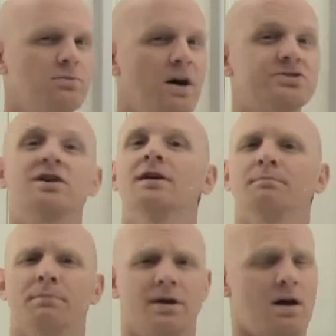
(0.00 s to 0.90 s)
it too much,
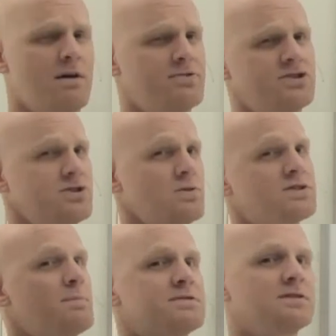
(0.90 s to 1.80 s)
but it often
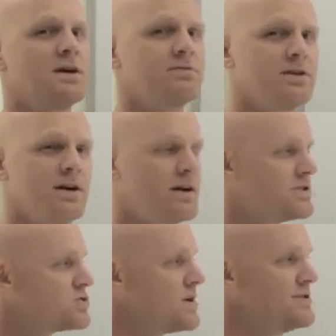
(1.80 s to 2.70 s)
shows up as a lovely
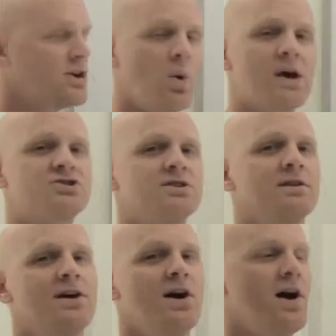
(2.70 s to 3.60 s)
uh, trivia
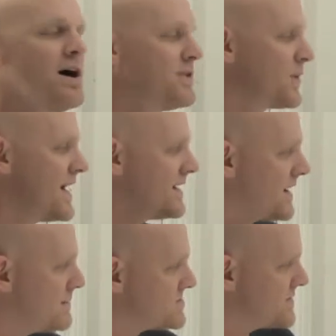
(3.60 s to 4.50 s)
question on the organic
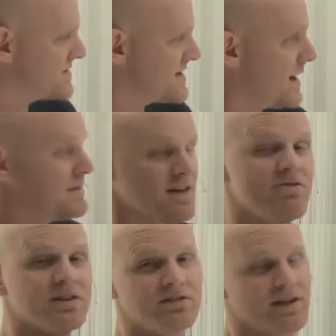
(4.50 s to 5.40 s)
chemistry exam
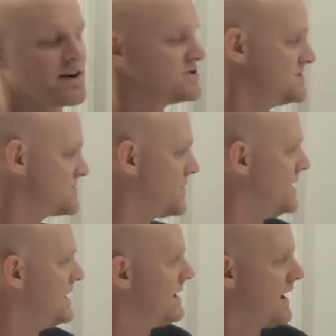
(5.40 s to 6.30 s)
in this section. So,
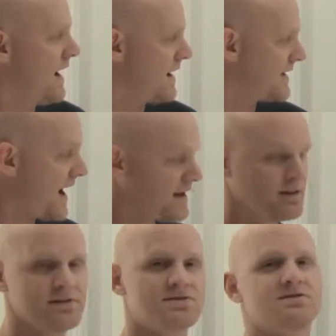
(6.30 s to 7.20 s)

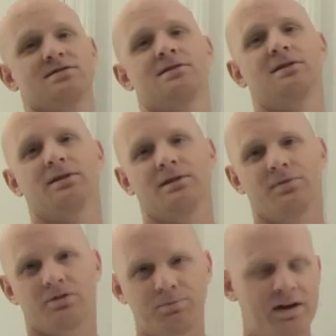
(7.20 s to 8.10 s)
catalyst
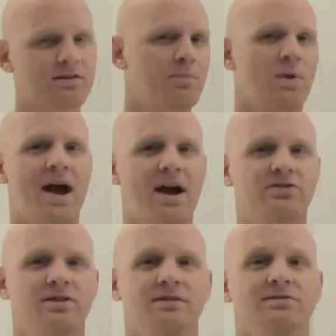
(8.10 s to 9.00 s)
speeds up a
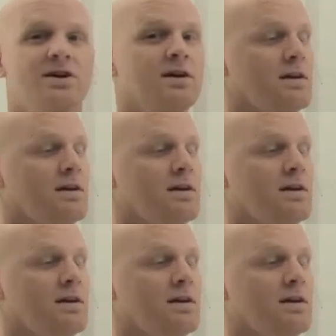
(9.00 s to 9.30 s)
reaction